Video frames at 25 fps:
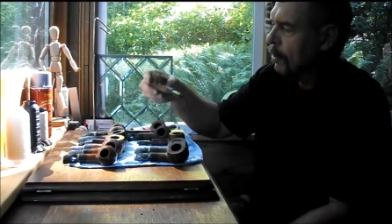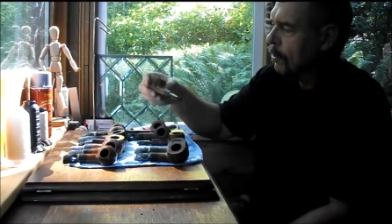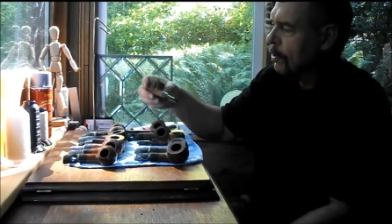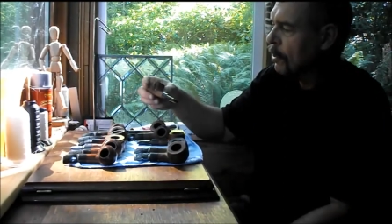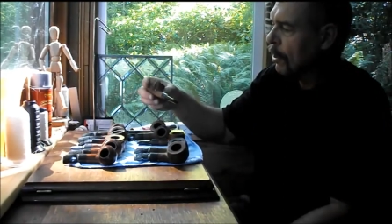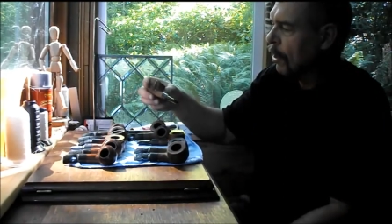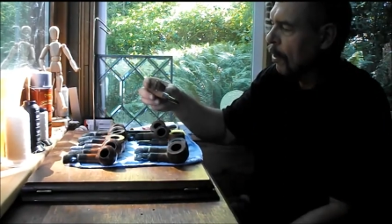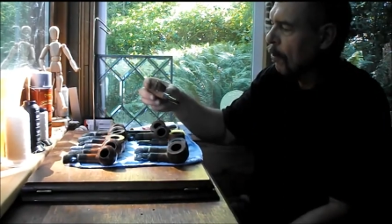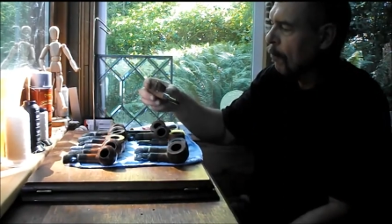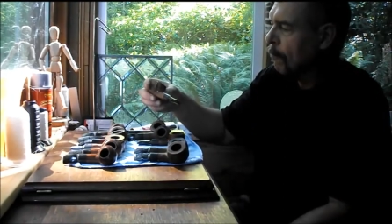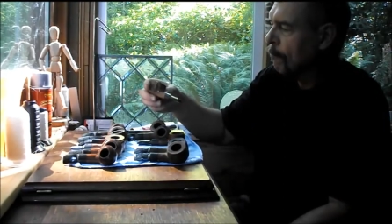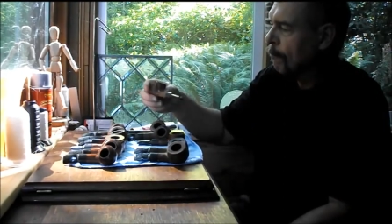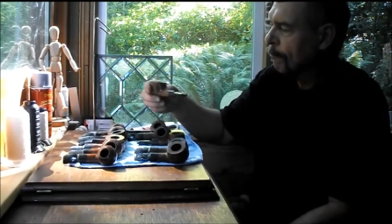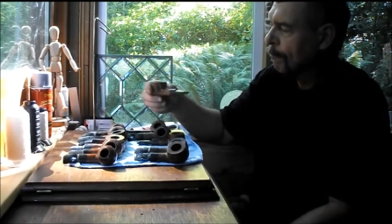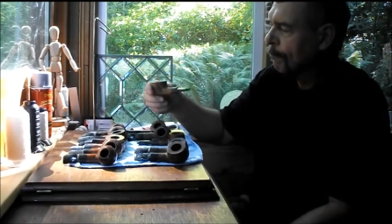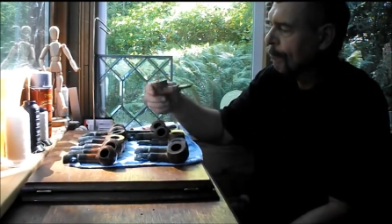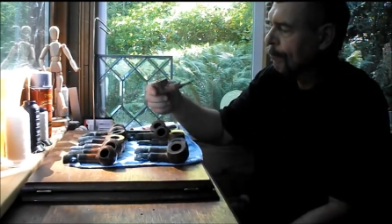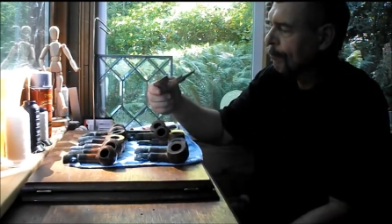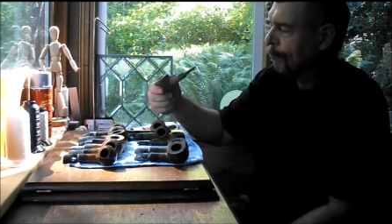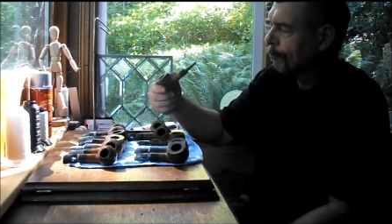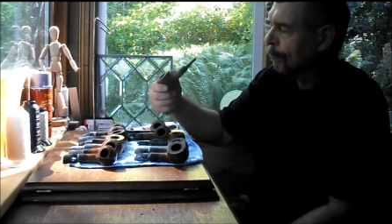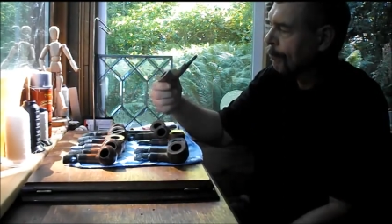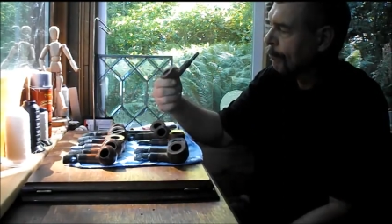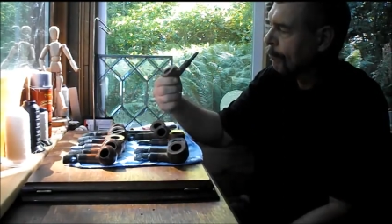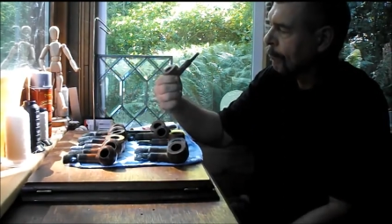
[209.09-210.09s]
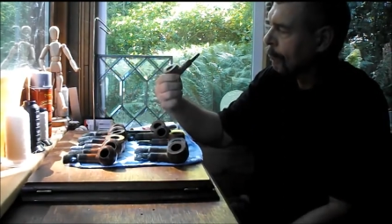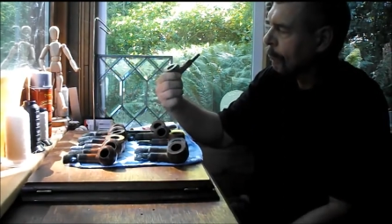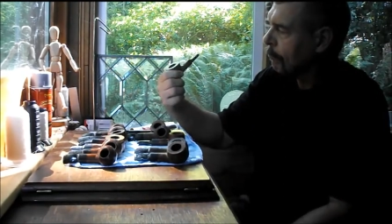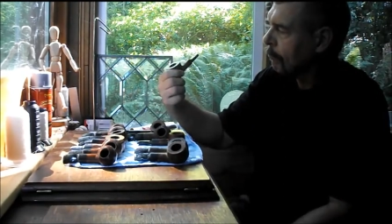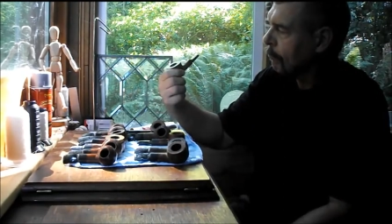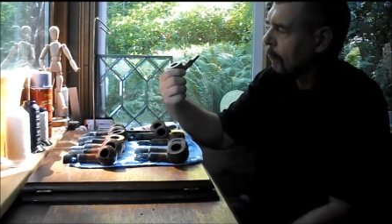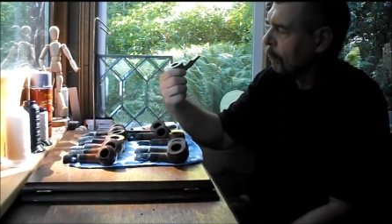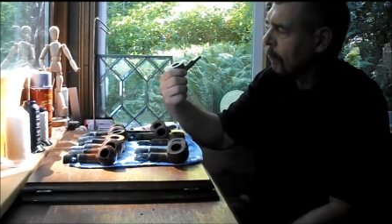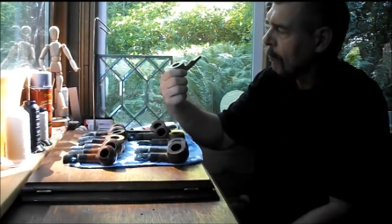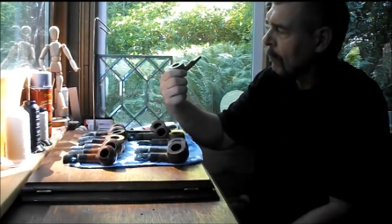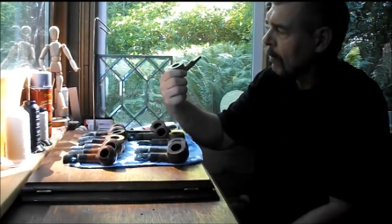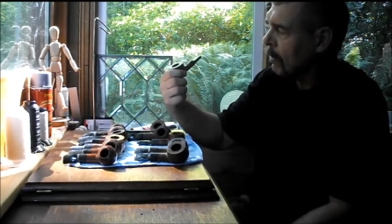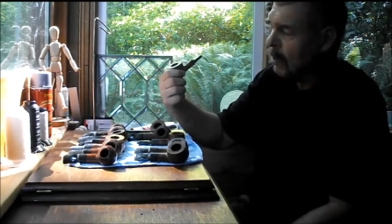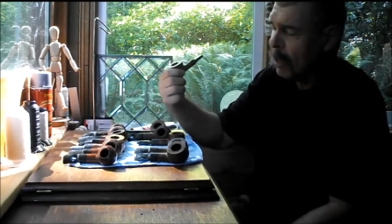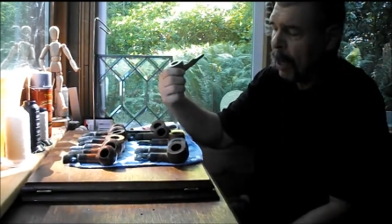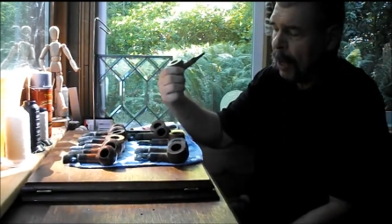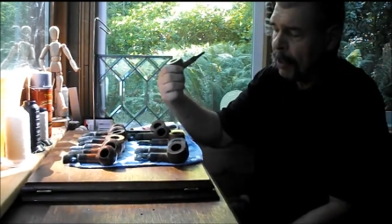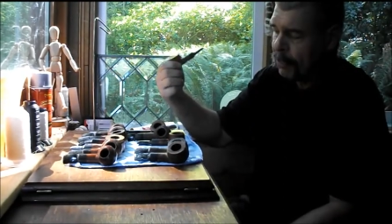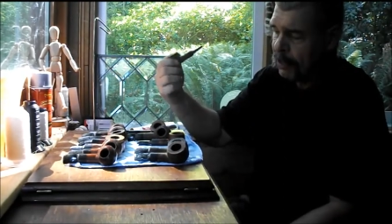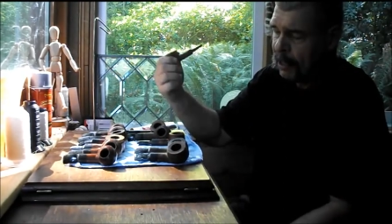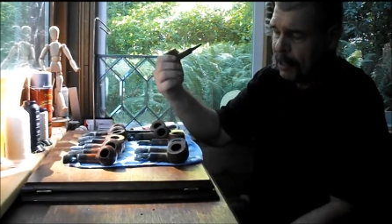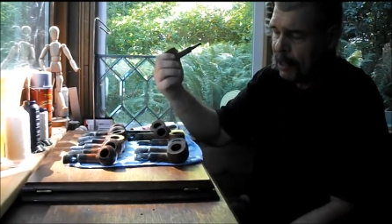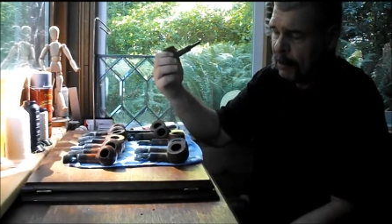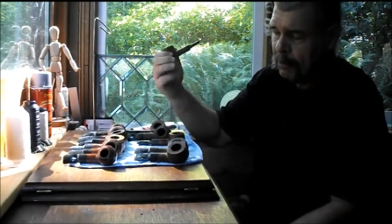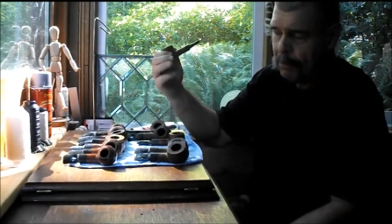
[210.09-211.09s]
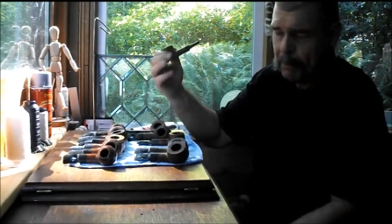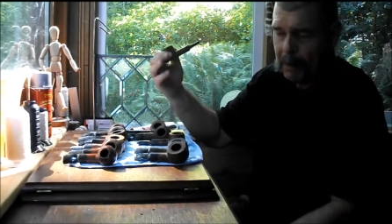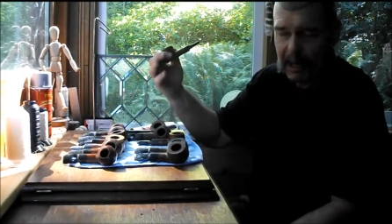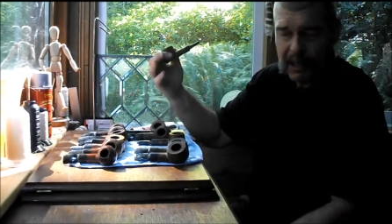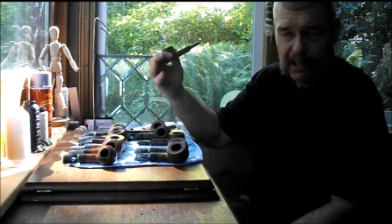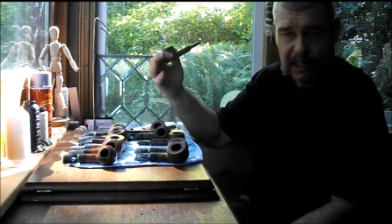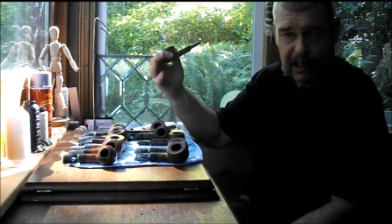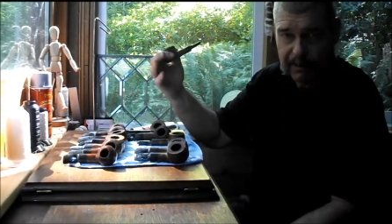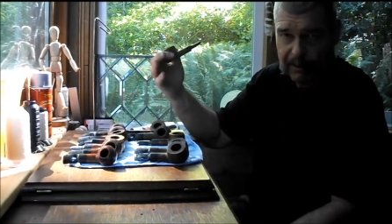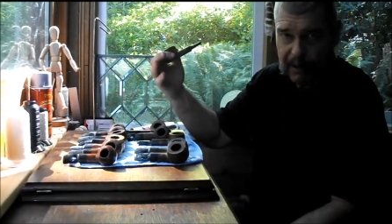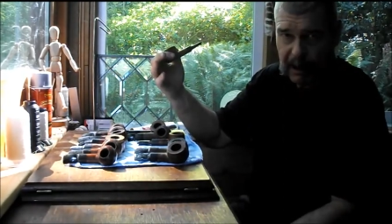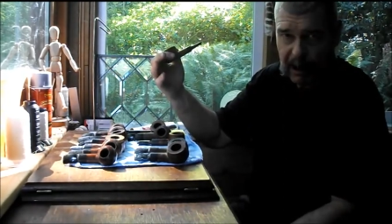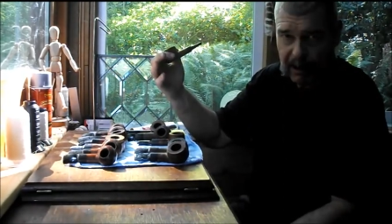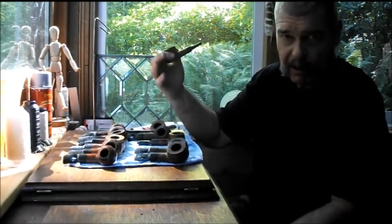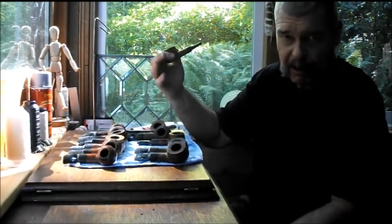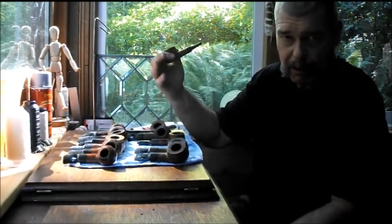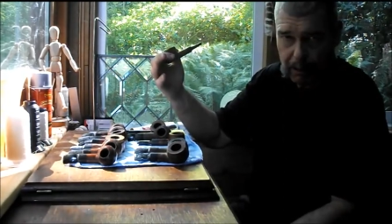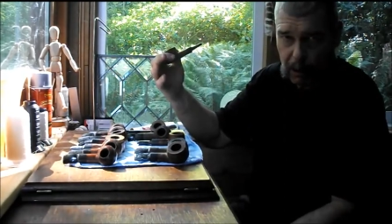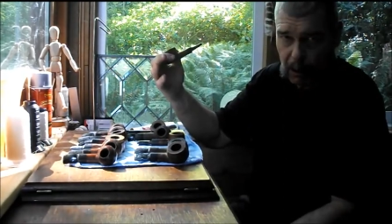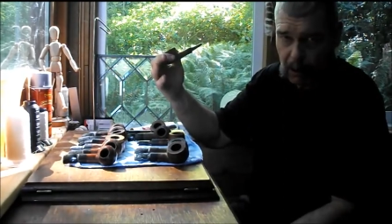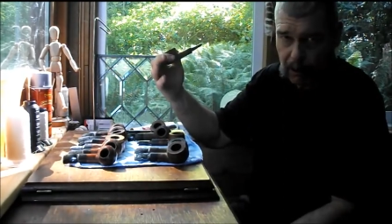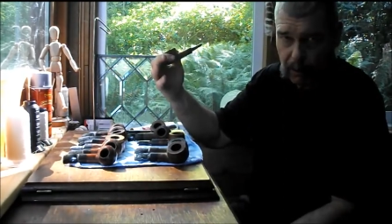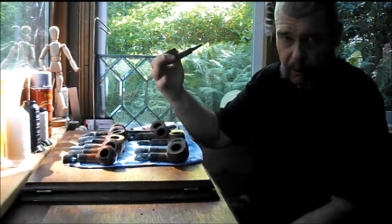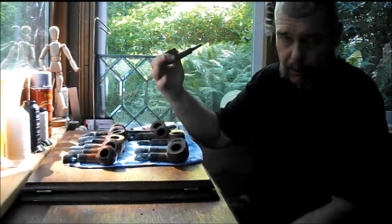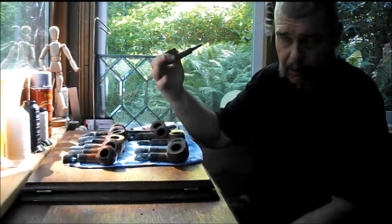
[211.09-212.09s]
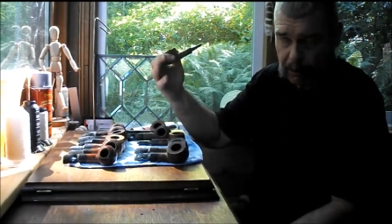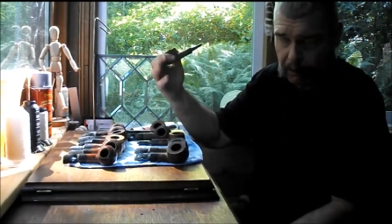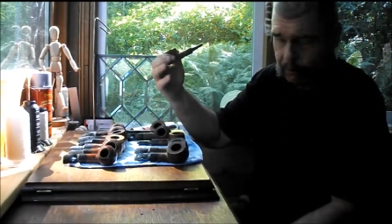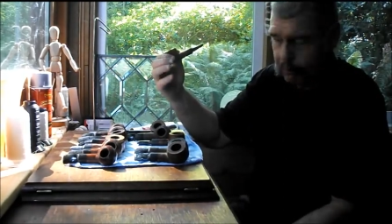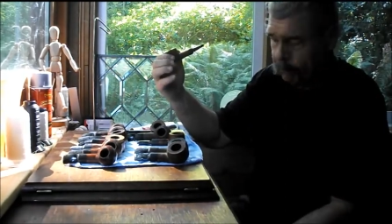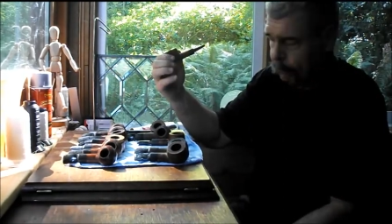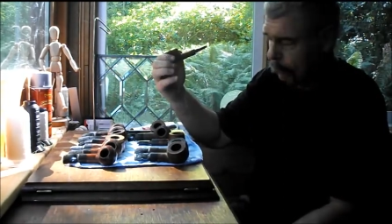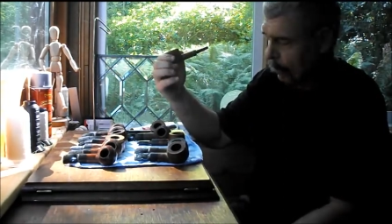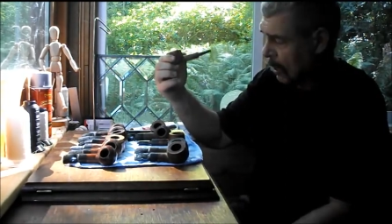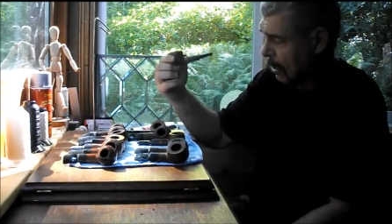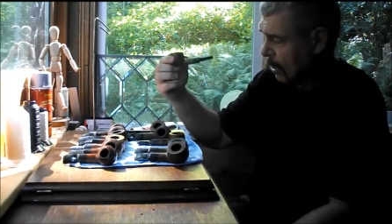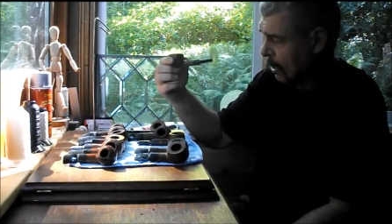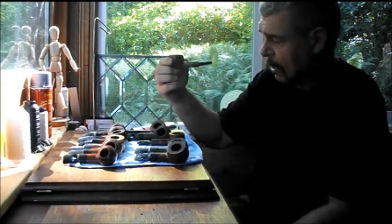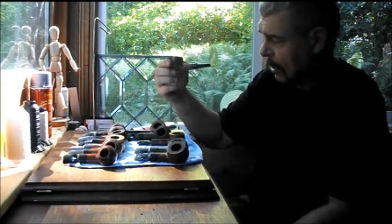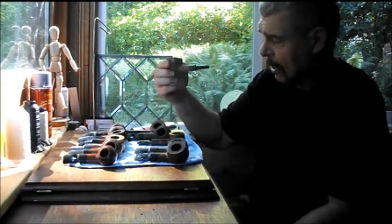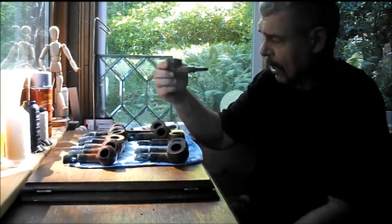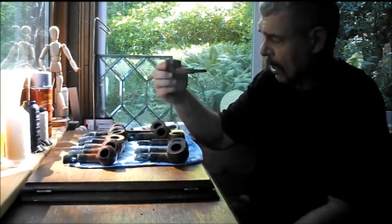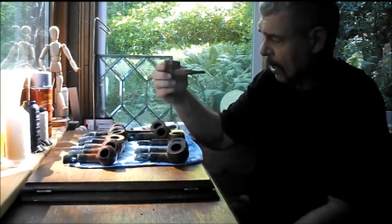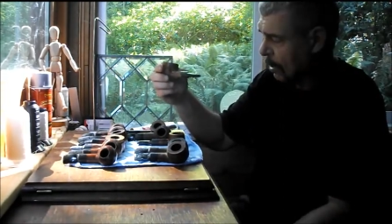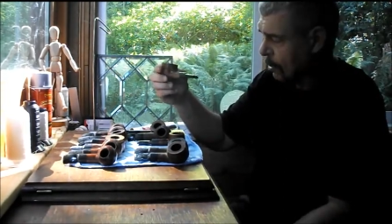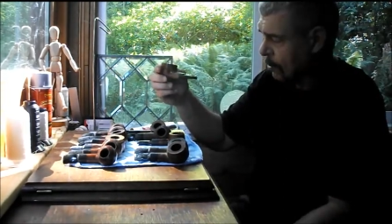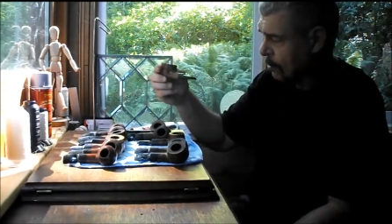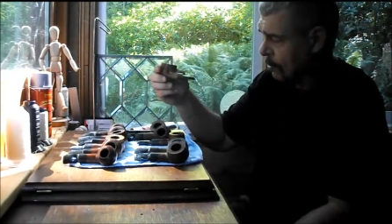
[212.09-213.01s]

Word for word: So, not that it makes it valuable or anything,